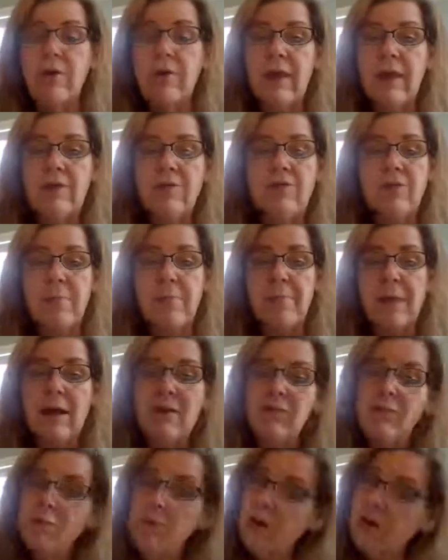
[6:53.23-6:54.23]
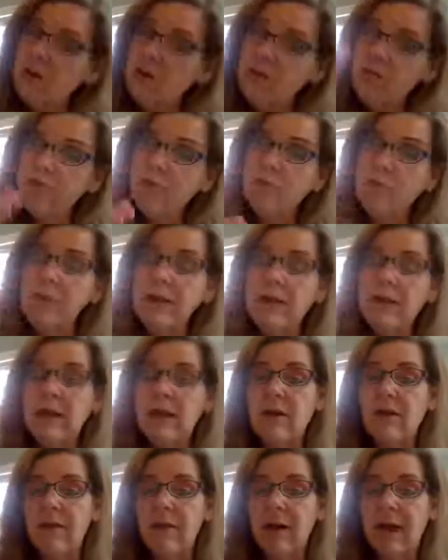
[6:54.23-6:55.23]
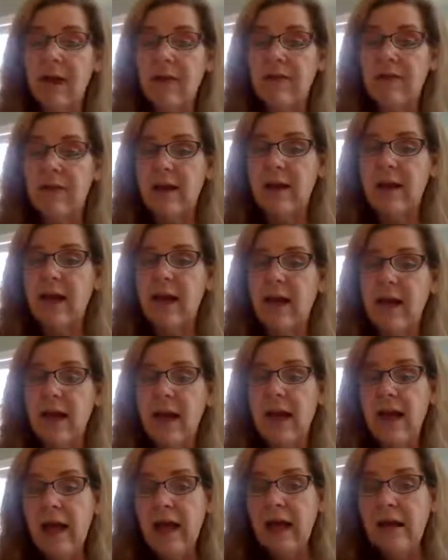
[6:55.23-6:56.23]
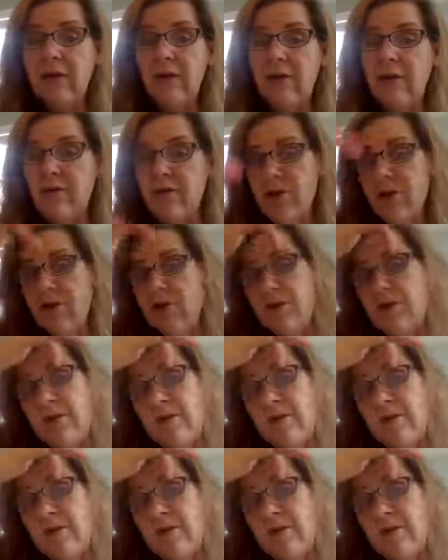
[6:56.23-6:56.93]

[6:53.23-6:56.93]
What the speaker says: That's the best way to just really irrigate the eye. I know I've showed you